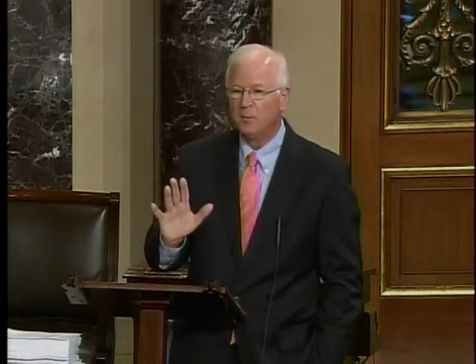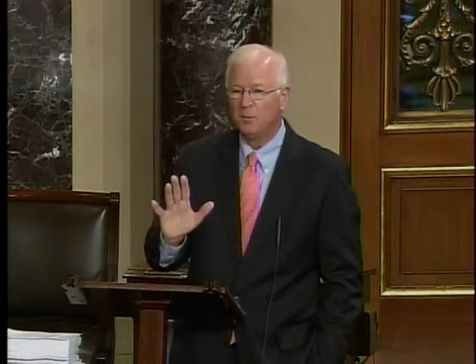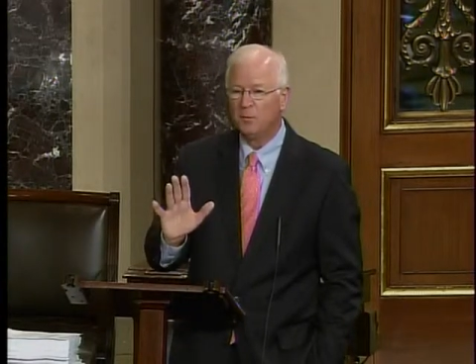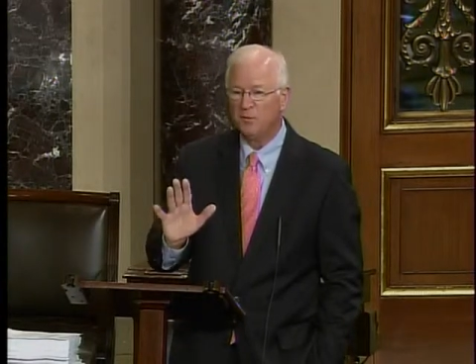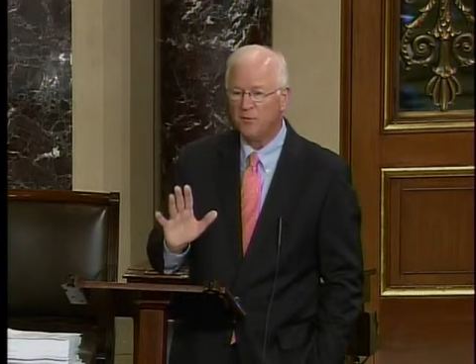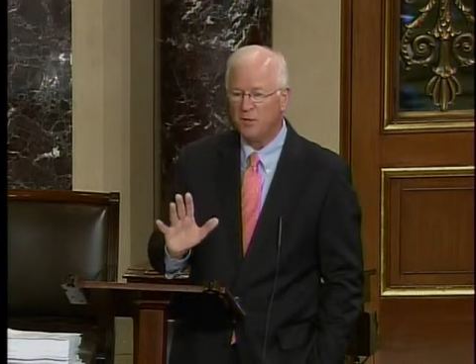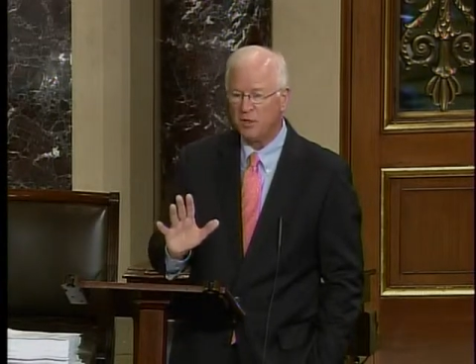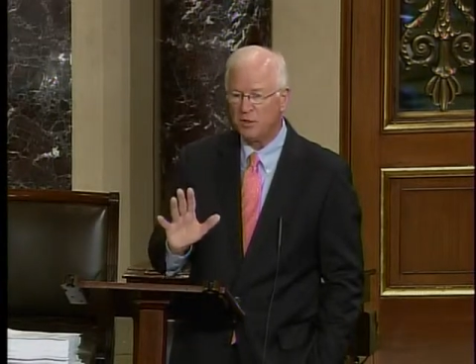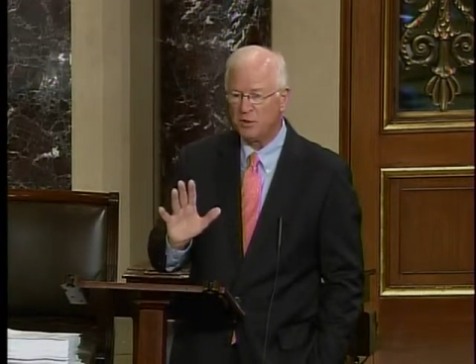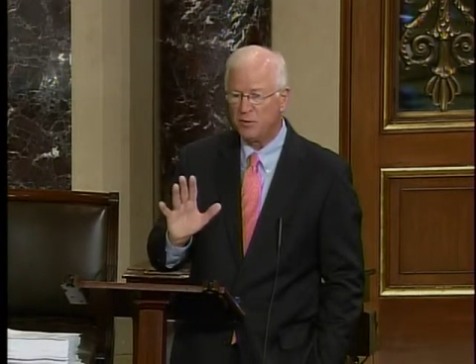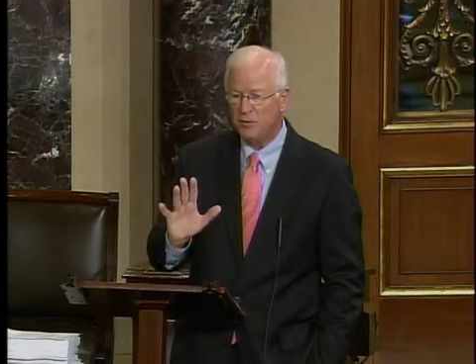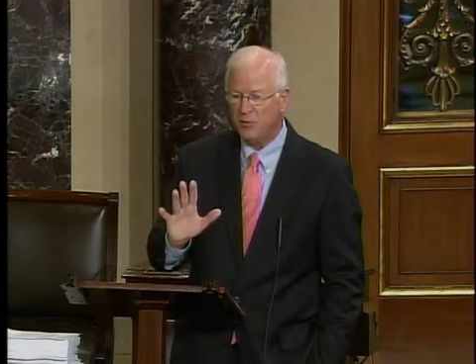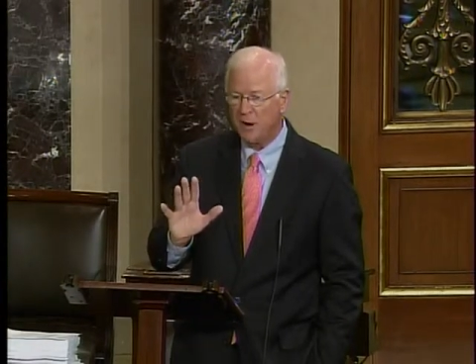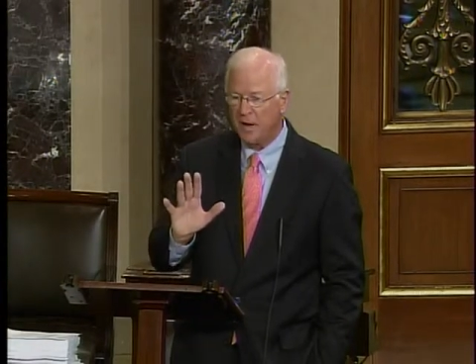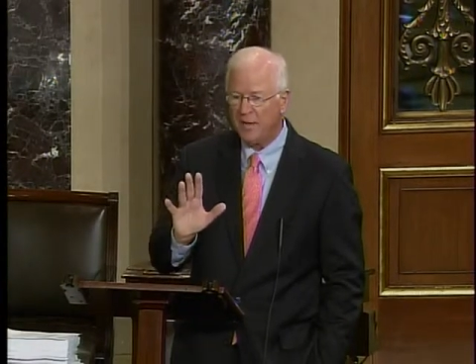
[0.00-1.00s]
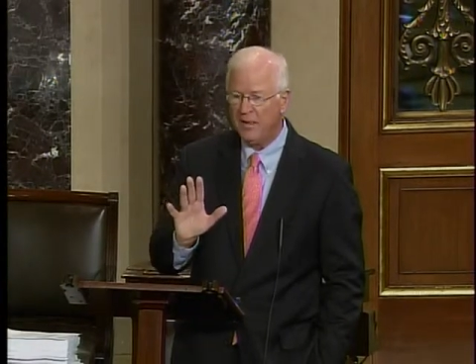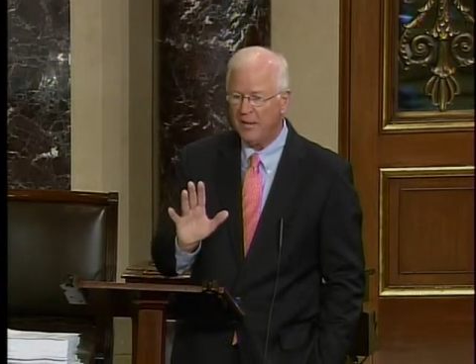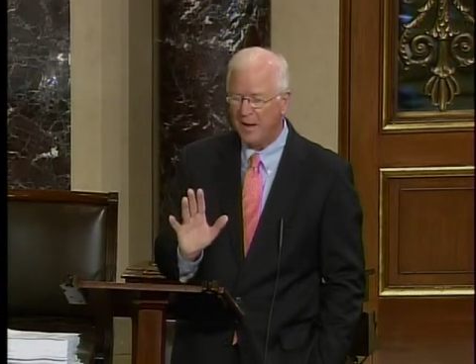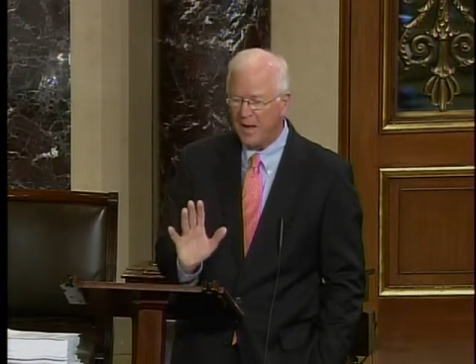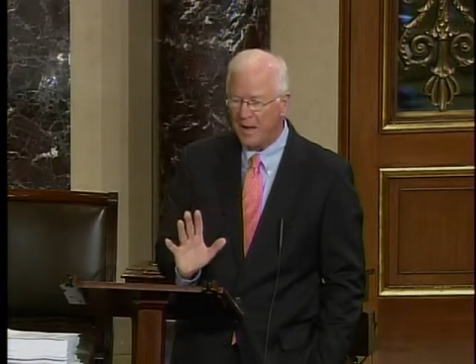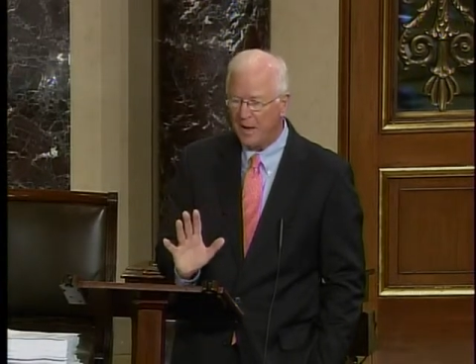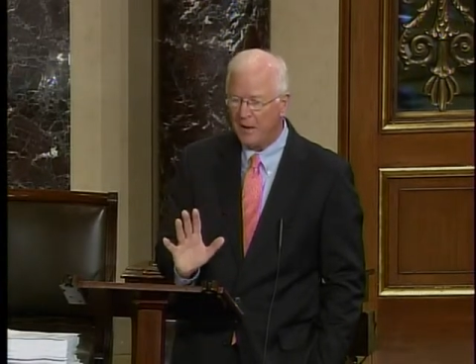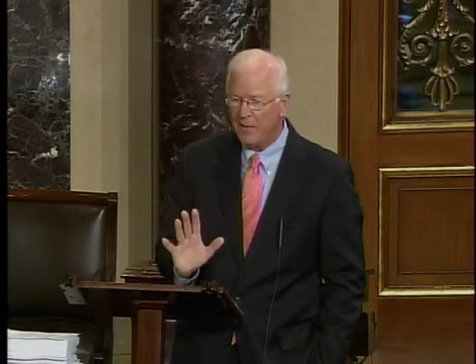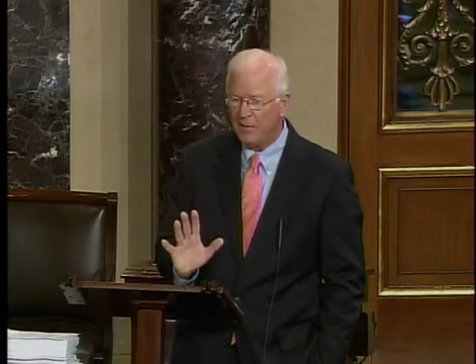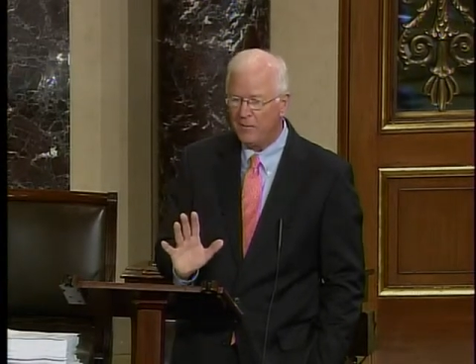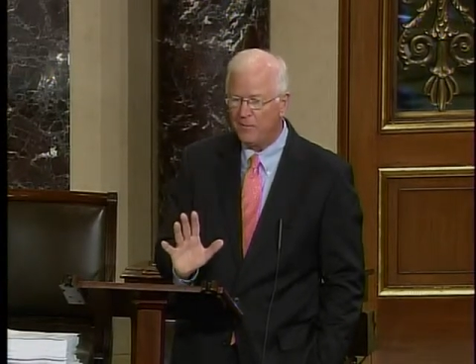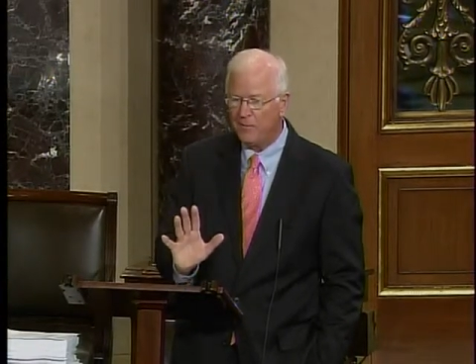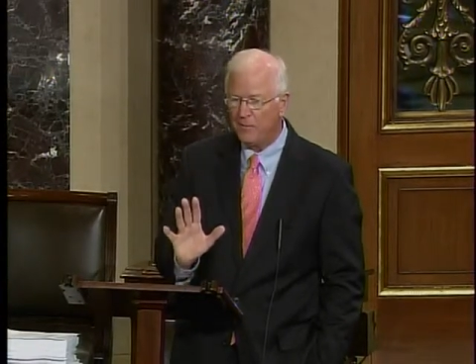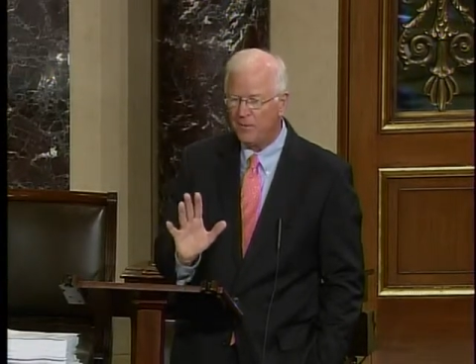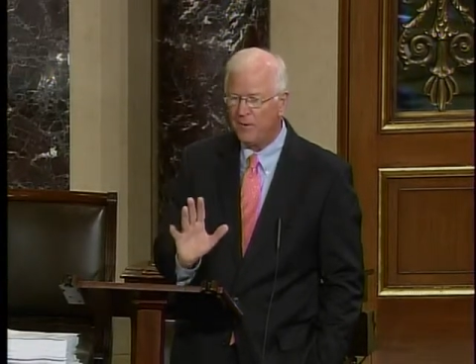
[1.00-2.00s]
provision right
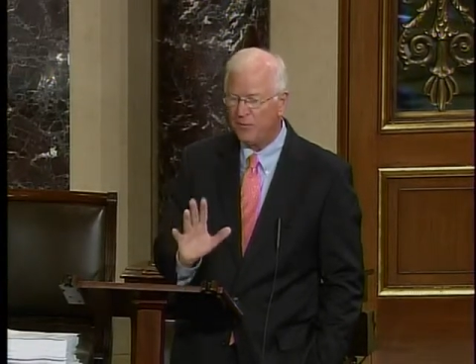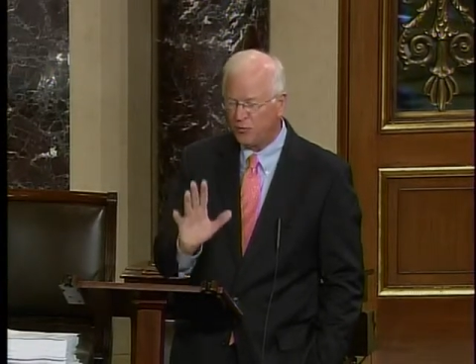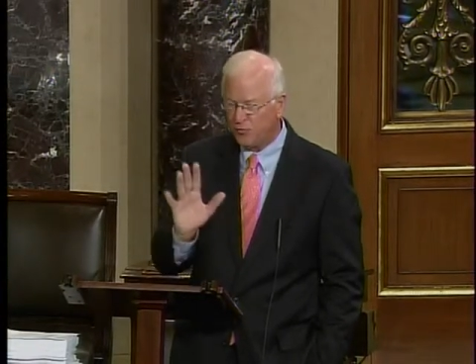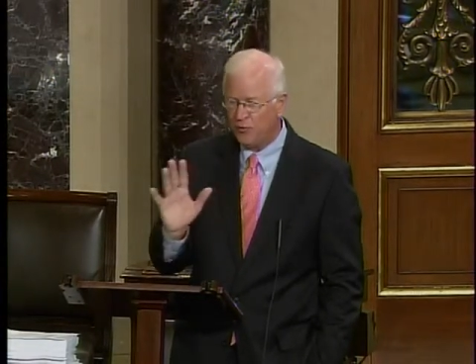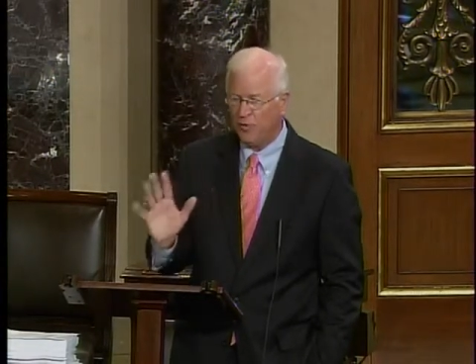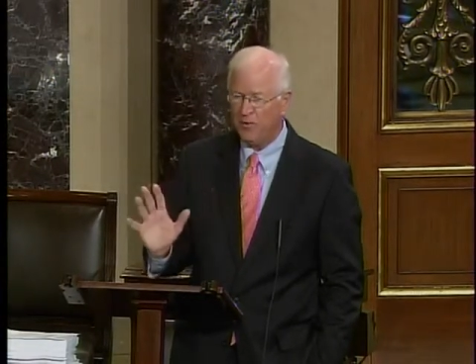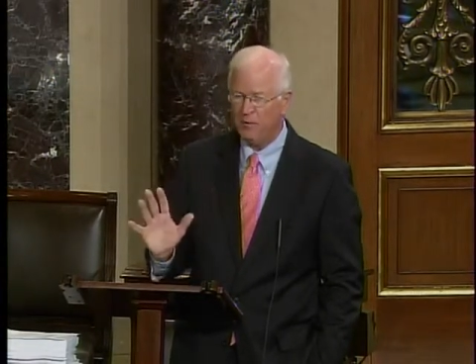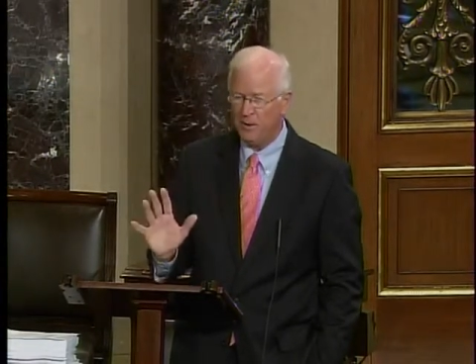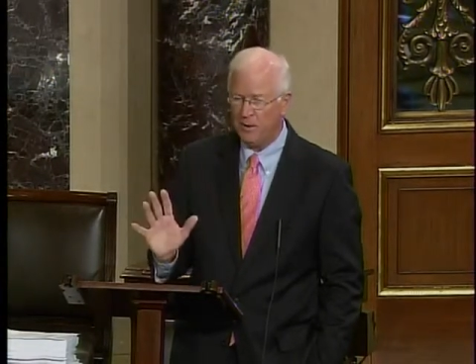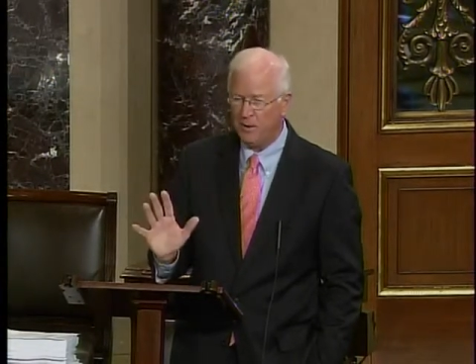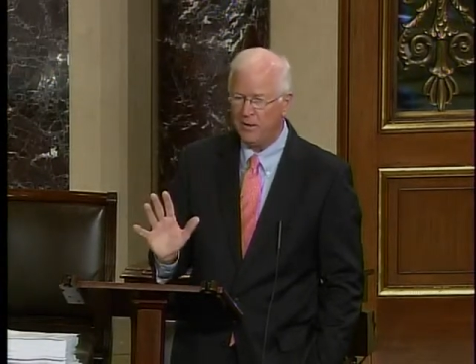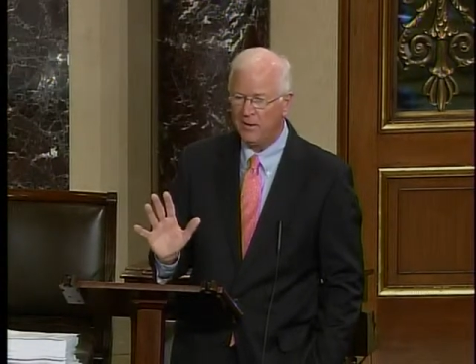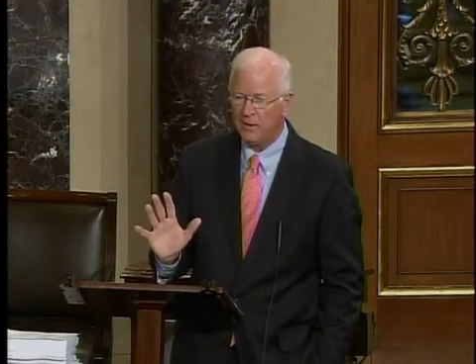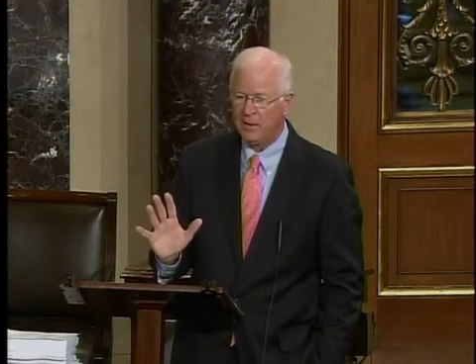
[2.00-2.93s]
now that truly